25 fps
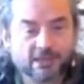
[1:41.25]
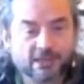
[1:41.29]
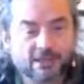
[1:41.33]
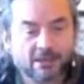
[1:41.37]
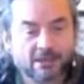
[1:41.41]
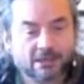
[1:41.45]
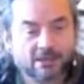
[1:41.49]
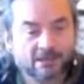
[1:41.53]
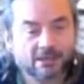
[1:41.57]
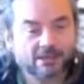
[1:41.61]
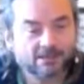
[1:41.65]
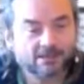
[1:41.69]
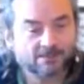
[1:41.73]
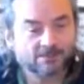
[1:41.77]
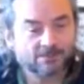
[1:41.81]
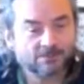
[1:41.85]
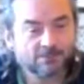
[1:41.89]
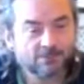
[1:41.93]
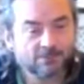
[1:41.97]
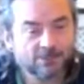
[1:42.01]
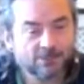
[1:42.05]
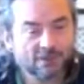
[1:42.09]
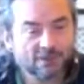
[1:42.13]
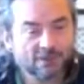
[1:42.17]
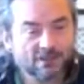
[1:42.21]
Um,
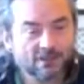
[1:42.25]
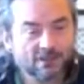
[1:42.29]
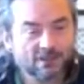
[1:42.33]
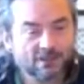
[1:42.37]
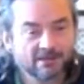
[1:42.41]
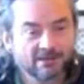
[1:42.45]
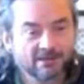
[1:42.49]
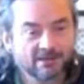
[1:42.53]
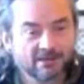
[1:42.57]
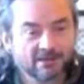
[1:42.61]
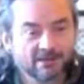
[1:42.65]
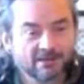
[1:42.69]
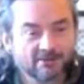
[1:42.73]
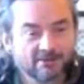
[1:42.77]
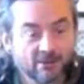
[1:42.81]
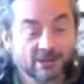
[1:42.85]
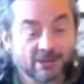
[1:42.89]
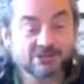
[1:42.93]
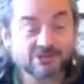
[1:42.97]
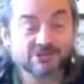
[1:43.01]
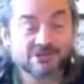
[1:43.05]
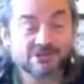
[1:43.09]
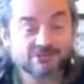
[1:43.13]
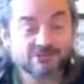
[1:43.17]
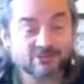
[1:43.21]
and uh, yeah,
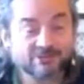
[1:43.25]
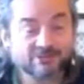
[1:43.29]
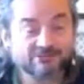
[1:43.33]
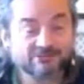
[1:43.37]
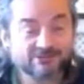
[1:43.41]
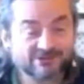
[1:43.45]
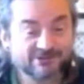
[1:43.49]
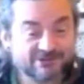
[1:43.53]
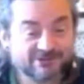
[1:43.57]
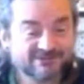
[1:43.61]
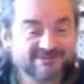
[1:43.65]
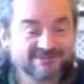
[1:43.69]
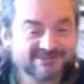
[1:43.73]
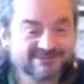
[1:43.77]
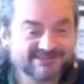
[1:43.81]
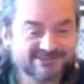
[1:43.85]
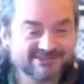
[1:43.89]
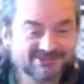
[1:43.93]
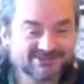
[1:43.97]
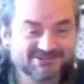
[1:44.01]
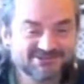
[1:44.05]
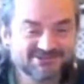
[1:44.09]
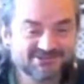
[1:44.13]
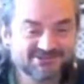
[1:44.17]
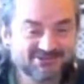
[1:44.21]
she's one of our
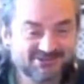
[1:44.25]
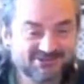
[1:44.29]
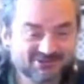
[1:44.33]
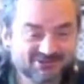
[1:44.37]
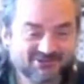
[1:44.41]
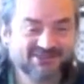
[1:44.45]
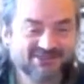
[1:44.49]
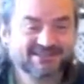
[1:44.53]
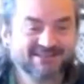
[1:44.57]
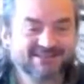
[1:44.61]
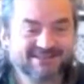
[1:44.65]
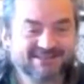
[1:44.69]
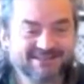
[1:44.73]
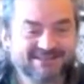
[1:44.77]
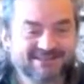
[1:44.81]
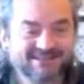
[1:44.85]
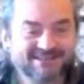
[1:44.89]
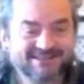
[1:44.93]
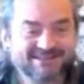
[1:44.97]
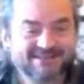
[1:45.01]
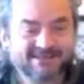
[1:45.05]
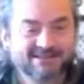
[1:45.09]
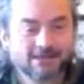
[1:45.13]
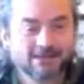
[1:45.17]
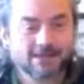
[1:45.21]
teachers too.
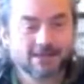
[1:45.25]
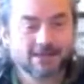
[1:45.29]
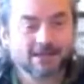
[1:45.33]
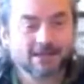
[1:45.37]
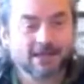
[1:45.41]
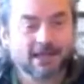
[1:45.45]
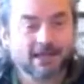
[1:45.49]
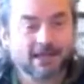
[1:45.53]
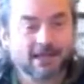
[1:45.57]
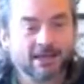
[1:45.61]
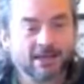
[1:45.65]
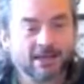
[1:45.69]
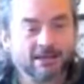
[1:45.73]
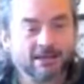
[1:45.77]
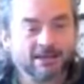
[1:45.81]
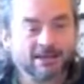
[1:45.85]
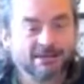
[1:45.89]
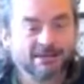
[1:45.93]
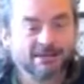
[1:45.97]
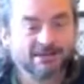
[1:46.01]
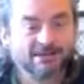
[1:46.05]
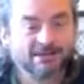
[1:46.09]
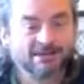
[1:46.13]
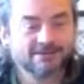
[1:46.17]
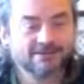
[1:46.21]
And
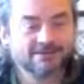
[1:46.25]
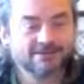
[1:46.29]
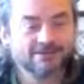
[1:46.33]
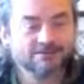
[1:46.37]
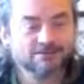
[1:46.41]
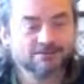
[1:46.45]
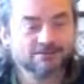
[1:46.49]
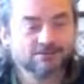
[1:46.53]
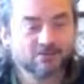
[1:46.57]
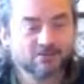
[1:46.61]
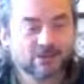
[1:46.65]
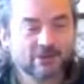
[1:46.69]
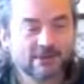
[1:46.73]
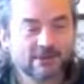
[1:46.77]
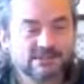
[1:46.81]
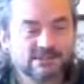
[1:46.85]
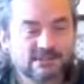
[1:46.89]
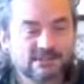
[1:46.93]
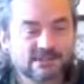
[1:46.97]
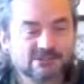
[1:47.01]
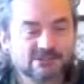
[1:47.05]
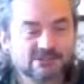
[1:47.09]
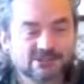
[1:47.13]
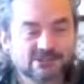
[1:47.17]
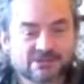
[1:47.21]
um, yes,
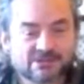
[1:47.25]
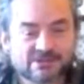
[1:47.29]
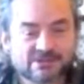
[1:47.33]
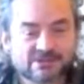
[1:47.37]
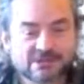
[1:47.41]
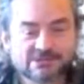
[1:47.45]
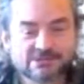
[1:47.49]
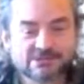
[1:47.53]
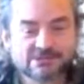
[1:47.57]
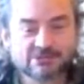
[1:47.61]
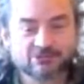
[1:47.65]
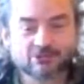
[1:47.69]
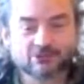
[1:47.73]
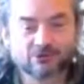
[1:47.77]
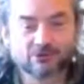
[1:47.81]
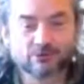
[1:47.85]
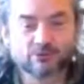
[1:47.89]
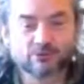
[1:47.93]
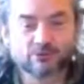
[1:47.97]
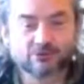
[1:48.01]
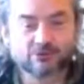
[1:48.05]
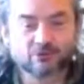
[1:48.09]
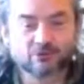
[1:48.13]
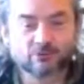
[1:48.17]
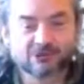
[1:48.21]
that's a that's a group,
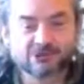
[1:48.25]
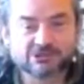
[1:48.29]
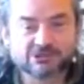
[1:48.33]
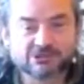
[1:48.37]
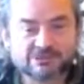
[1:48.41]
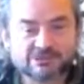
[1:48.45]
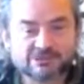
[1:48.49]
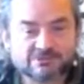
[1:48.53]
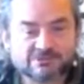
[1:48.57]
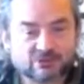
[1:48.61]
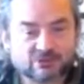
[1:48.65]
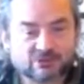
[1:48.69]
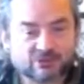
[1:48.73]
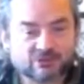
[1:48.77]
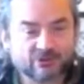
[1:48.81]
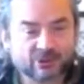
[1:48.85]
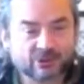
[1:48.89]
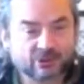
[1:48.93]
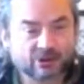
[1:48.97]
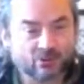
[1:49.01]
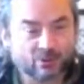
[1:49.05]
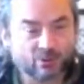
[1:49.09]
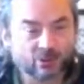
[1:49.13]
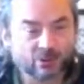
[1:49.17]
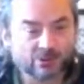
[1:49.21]
and we just sort of get
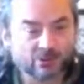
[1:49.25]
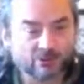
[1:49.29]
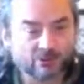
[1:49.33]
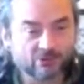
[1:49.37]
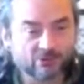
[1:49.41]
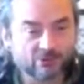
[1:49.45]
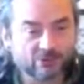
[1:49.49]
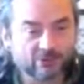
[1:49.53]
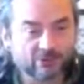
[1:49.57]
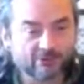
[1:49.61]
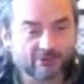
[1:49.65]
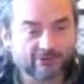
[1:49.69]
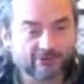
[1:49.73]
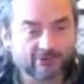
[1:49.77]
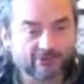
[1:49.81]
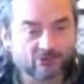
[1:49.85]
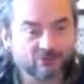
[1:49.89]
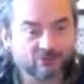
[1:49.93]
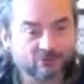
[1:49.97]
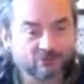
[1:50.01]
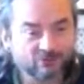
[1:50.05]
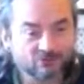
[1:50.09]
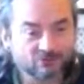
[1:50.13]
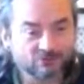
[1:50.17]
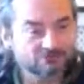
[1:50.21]
on with whatever
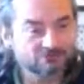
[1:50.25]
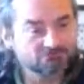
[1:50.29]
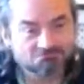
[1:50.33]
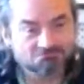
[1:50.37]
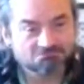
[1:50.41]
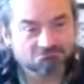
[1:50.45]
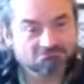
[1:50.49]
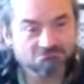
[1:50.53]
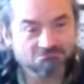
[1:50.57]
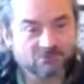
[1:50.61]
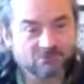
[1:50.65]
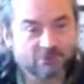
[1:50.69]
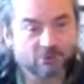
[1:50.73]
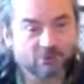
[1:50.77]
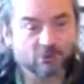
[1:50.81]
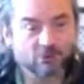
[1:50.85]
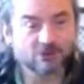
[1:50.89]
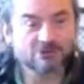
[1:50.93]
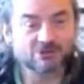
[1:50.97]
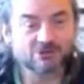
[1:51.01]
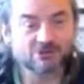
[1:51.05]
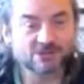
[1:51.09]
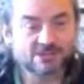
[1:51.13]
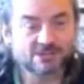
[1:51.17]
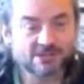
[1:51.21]
people are
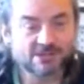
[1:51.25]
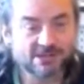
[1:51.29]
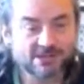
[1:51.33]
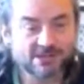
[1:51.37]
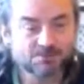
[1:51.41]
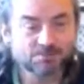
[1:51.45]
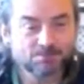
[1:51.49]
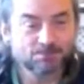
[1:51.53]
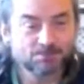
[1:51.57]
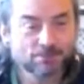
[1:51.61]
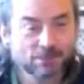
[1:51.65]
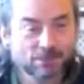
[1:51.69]
interested in.